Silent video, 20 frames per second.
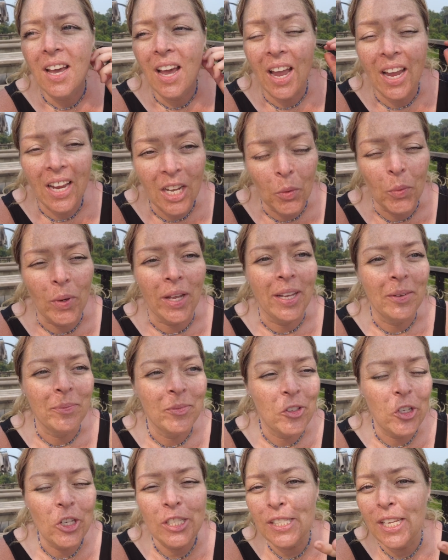Anyway,
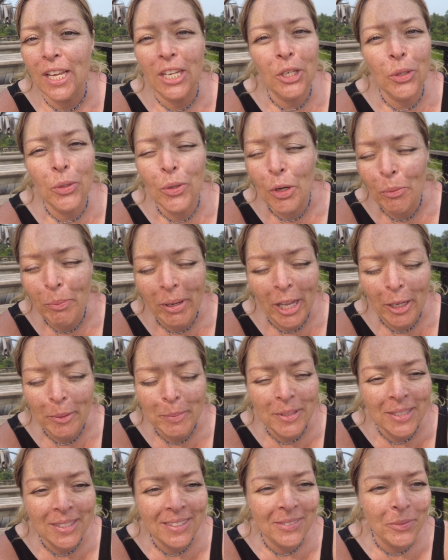just like Google
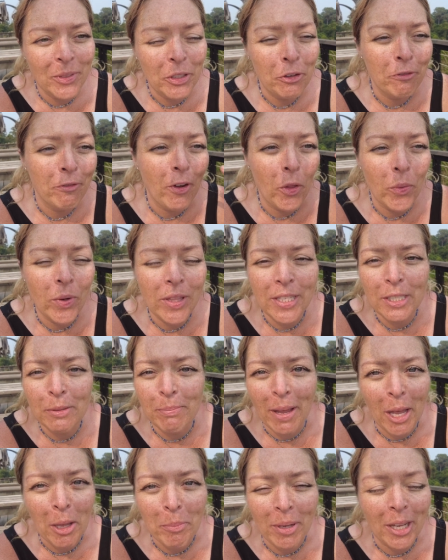Maps, when you're following these
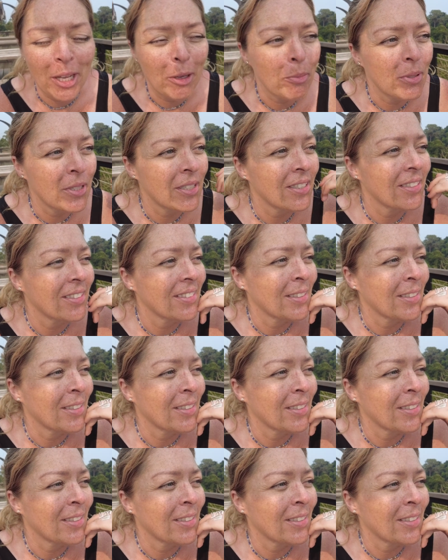map apps,